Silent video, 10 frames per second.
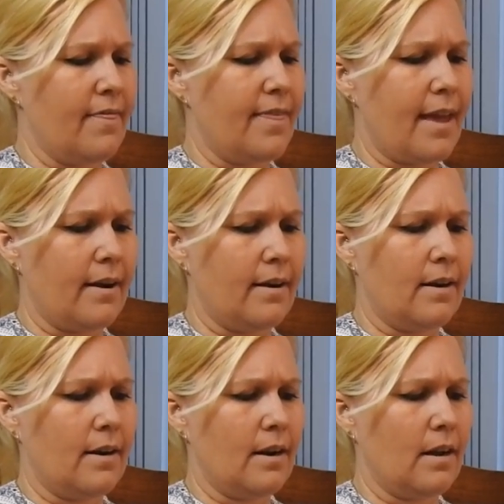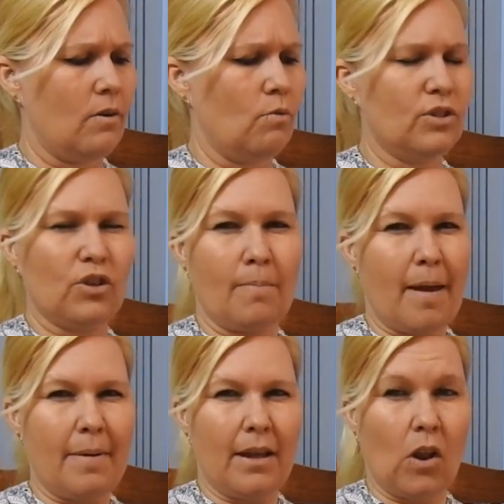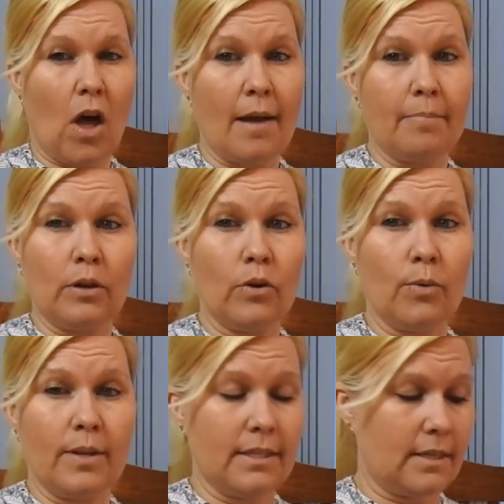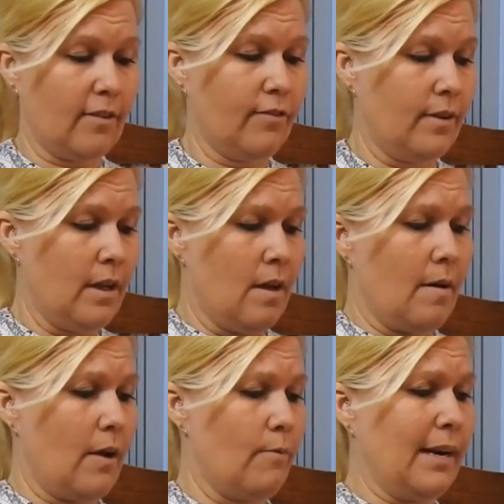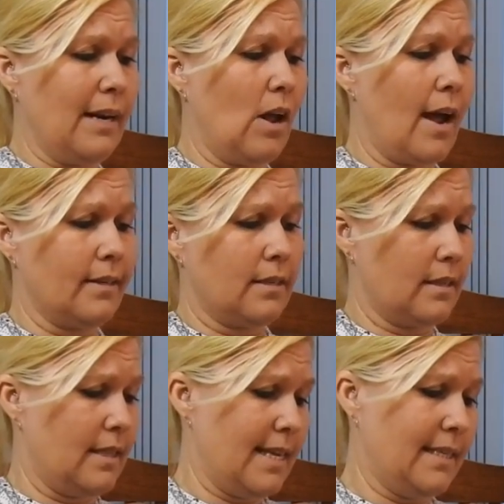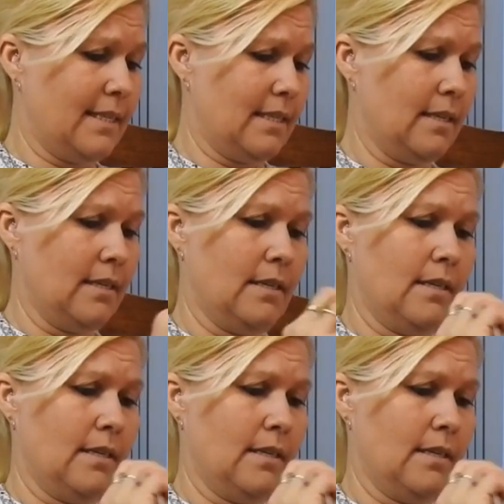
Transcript: then also maybe a light blue and stuff. I really liked this